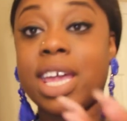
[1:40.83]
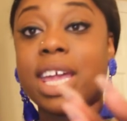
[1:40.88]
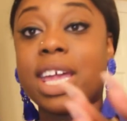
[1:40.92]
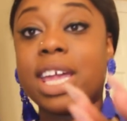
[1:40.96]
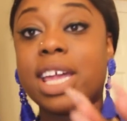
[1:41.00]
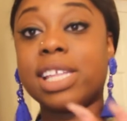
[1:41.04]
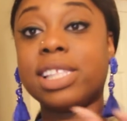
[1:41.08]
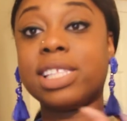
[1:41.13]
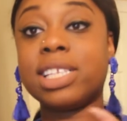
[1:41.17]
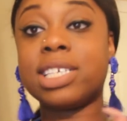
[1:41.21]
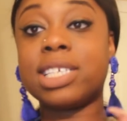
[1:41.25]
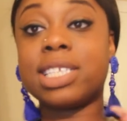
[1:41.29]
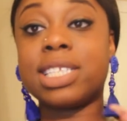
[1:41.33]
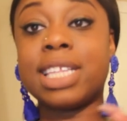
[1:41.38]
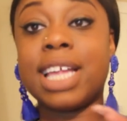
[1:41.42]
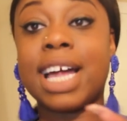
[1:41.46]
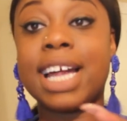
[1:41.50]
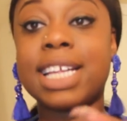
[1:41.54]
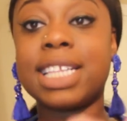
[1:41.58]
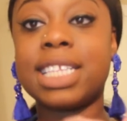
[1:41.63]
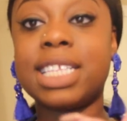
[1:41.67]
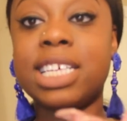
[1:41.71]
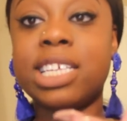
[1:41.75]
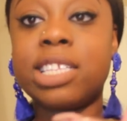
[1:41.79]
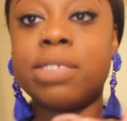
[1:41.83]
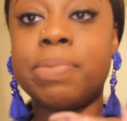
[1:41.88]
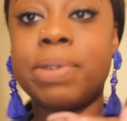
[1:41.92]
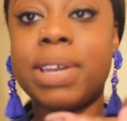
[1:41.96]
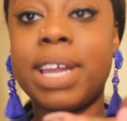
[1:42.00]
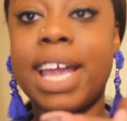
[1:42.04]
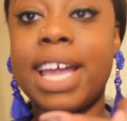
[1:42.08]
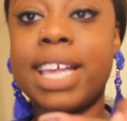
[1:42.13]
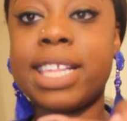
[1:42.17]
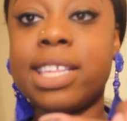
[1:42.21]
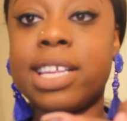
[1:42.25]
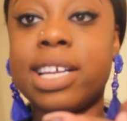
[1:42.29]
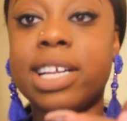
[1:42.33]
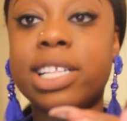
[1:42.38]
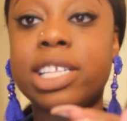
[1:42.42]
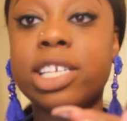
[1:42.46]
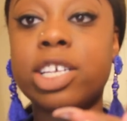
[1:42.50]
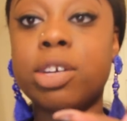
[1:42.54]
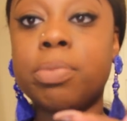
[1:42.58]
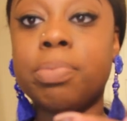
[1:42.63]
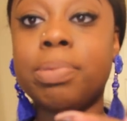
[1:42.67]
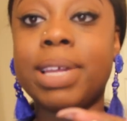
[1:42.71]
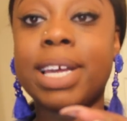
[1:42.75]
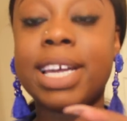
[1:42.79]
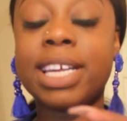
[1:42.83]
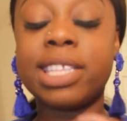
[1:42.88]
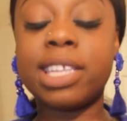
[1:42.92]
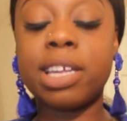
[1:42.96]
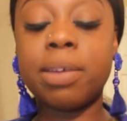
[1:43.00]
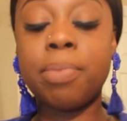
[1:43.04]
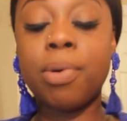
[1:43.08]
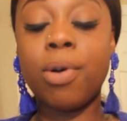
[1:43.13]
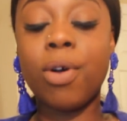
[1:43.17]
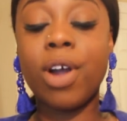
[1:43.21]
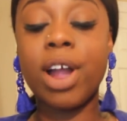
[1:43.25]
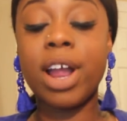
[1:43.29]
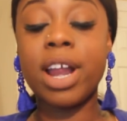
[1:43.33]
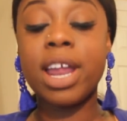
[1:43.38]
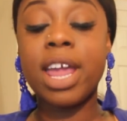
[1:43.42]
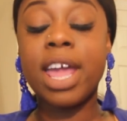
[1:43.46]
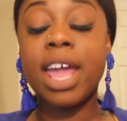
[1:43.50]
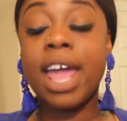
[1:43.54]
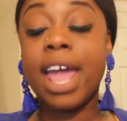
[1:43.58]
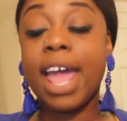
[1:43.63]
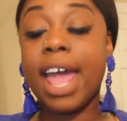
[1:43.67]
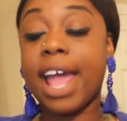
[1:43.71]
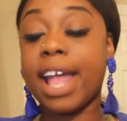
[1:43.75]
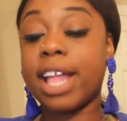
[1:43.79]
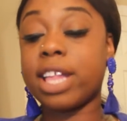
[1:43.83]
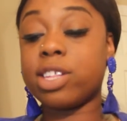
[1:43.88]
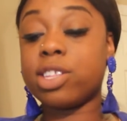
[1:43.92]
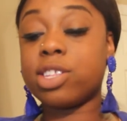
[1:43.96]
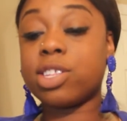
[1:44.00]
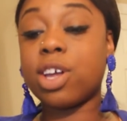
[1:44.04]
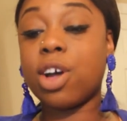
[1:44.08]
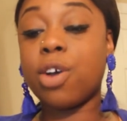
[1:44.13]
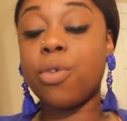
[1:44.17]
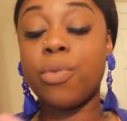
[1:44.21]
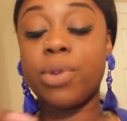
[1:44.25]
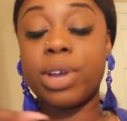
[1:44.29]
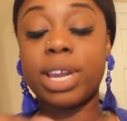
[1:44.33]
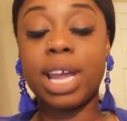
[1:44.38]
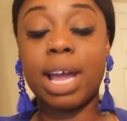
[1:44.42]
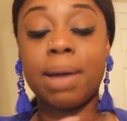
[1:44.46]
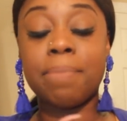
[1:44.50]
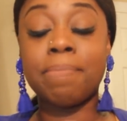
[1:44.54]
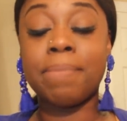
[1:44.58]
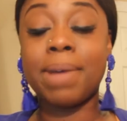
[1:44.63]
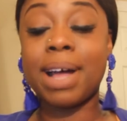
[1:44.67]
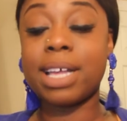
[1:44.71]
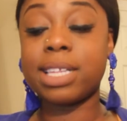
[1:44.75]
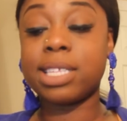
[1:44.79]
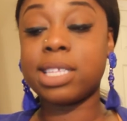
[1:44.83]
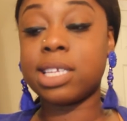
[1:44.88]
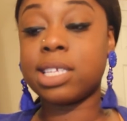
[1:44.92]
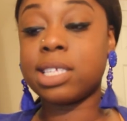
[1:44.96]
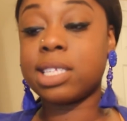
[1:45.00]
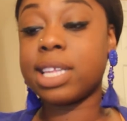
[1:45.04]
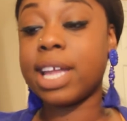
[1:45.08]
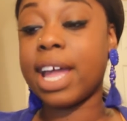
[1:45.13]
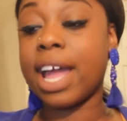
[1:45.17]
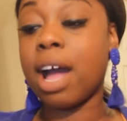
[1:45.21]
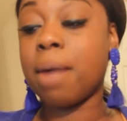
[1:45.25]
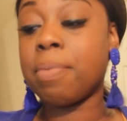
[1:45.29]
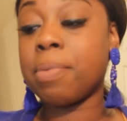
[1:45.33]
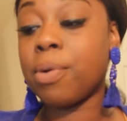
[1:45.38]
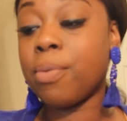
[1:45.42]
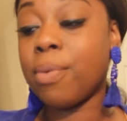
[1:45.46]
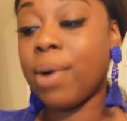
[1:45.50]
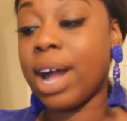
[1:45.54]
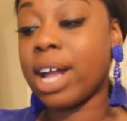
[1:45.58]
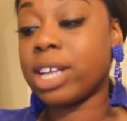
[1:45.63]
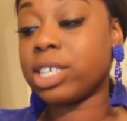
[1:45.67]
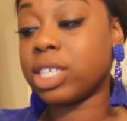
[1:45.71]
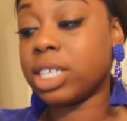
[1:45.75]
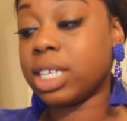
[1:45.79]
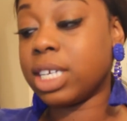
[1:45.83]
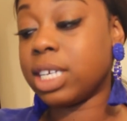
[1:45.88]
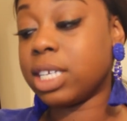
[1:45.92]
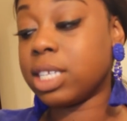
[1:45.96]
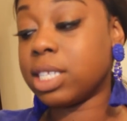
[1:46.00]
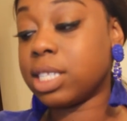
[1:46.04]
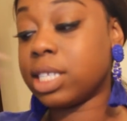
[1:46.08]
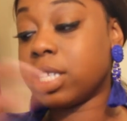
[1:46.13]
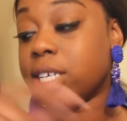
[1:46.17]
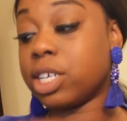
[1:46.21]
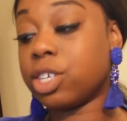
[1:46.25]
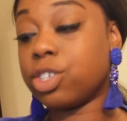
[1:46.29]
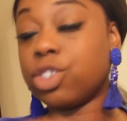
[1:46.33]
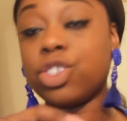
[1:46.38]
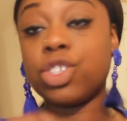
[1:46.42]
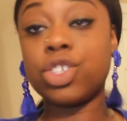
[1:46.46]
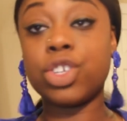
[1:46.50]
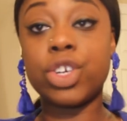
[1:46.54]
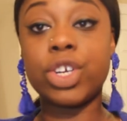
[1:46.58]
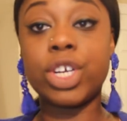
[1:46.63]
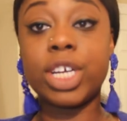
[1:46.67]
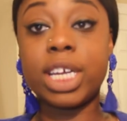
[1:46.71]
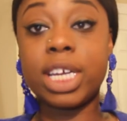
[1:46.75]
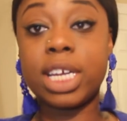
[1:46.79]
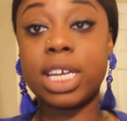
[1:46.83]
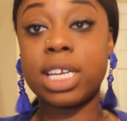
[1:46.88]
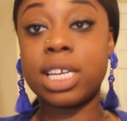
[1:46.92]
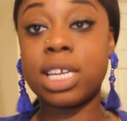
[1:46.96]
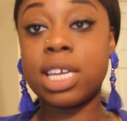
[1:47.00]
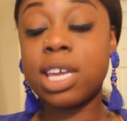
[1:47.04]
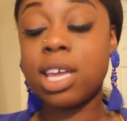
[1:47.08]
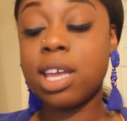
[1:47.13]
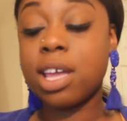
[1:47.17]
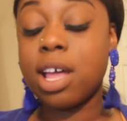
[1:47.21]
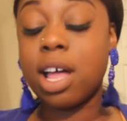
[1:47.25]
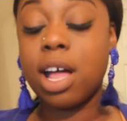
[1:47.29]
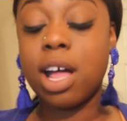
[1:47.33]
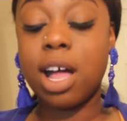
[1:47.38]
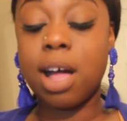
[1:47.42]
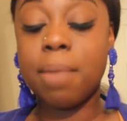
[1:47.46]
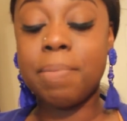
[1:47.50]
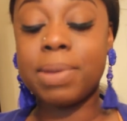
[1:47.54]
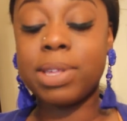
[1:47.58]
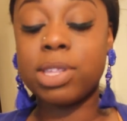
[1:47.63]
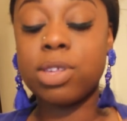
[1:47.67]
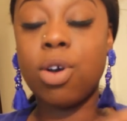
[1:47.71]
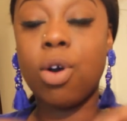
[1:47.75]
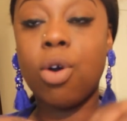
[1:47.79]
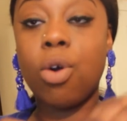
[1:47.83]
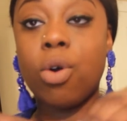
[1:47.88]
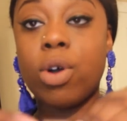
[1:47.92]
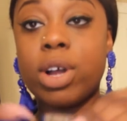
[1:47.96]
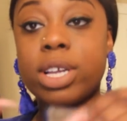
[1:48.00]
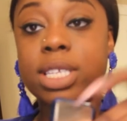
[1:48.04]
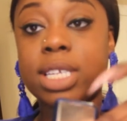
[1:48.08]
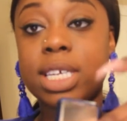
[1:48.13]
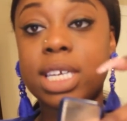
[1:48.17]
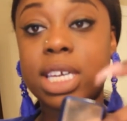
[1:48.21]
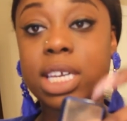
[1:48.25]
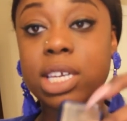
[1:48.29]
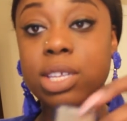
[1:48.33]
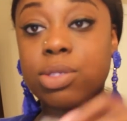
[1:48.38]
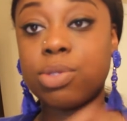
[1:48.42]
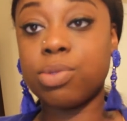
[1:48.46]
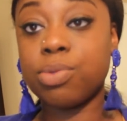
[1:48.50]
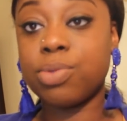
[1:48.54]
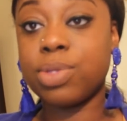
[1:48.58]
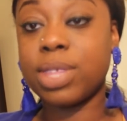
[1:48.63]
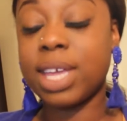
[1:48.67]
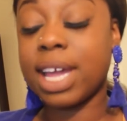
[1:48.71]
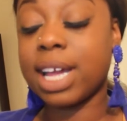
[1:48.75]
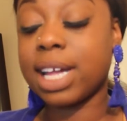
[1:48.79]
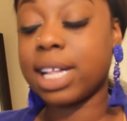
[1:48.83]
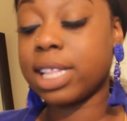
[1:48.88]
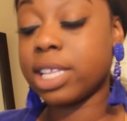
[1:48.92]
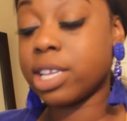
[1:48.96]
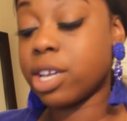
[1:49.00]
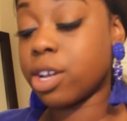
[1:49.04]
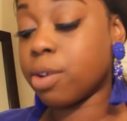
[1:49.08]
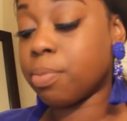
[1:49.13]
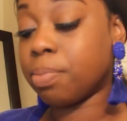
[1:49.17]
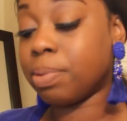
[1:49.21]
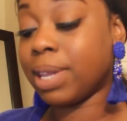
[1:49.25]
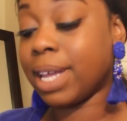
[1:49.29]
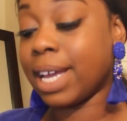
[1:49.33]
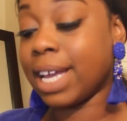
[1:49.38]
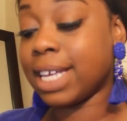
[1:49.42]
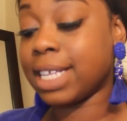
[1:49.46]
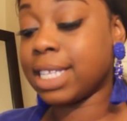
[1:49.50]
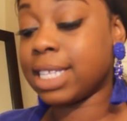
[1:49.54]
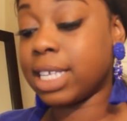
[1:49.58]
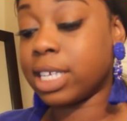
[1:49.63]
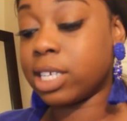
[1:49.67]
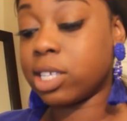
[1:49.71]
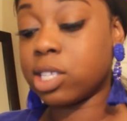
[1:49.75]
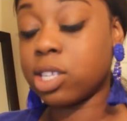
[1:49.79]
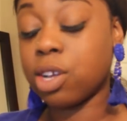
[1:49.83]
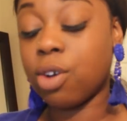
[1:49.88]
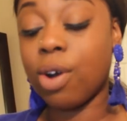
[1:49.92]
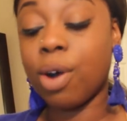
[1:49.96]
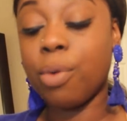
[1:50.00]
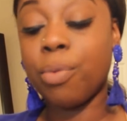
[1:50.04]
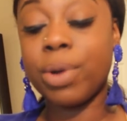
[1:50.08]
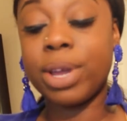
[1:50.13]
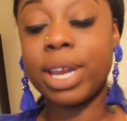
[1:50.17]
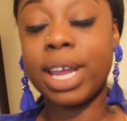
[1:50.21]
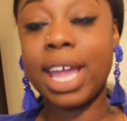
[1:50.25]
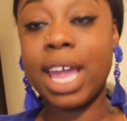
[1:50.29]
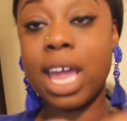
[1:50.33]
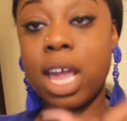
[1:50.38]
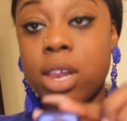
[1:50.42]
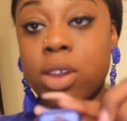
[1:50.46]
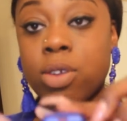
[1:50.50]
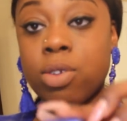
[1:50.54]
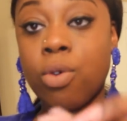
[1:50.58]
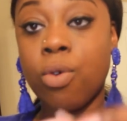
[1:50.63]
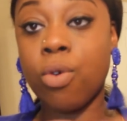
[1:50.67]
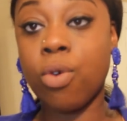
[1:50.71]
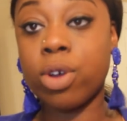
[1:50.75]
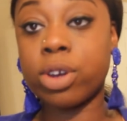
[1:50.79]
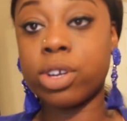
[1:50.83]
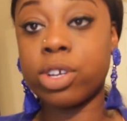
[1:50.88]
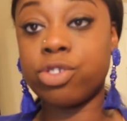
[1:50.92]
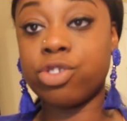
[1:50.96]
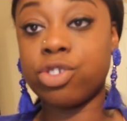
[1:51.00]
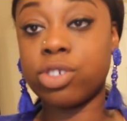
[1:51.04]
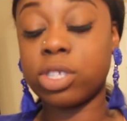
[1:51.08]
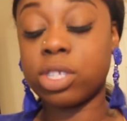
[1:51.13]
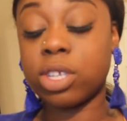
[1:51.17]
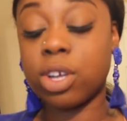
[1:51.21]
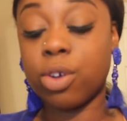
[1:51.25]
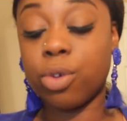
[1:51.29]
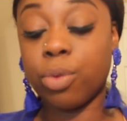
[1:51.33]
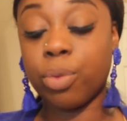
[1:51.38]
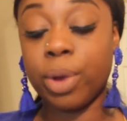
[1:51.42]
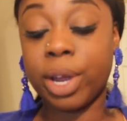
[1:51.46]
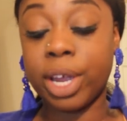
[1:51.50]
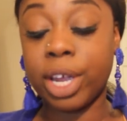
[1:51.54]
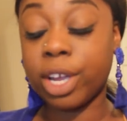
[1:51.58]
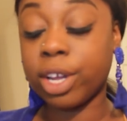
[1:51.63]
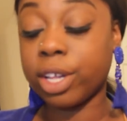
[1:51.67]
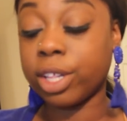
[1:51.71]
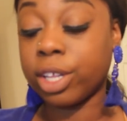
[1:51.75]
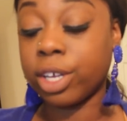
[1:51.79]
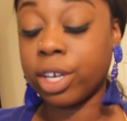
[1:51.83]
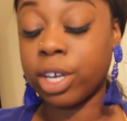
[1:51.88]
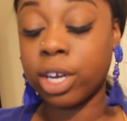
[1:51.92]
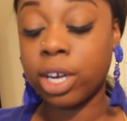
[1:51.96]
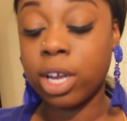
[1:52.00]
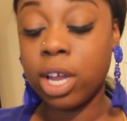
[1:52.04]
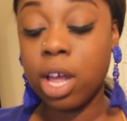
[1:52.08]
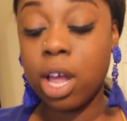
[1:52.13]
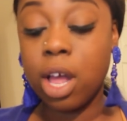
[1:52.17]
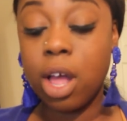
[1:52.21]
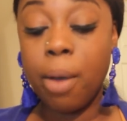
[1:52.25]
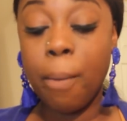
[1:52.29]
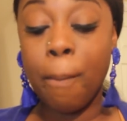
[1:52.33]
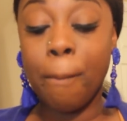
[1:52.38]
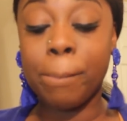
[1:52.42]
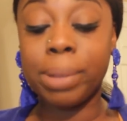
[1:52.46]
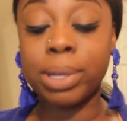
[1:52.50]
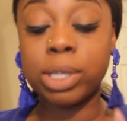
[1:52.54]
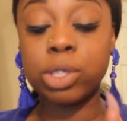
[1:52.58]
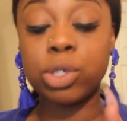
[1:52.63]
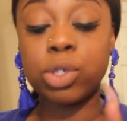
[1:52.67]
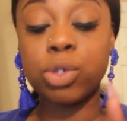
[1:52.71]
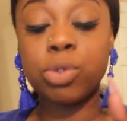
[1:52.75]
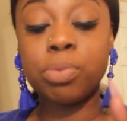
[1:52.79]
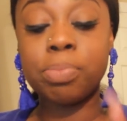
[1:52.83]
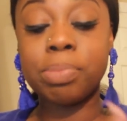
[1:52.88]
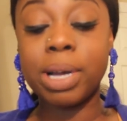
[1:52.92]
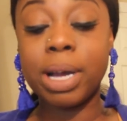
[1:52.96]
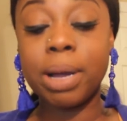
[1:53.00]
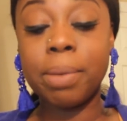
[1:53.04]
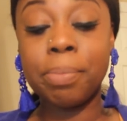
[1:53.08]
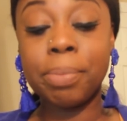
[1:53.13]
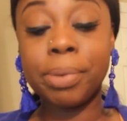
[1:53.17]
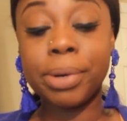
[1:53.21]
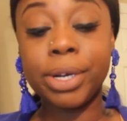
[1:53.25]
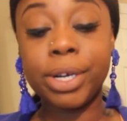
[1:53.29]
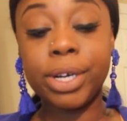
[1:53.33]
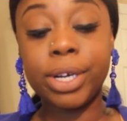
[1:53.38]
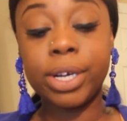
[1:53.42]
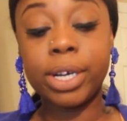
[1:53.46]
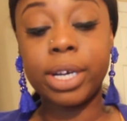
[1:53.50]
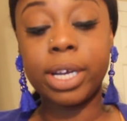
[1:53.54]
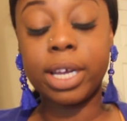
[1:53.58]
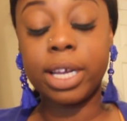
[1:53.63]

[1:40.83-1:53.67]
It looks like this, but it has the clear plastic part. And so when my since the Apple Watch is touchscreen, um, it's hard to get through that clear plastic. So I went ahead and ordered just a regular blue bumper.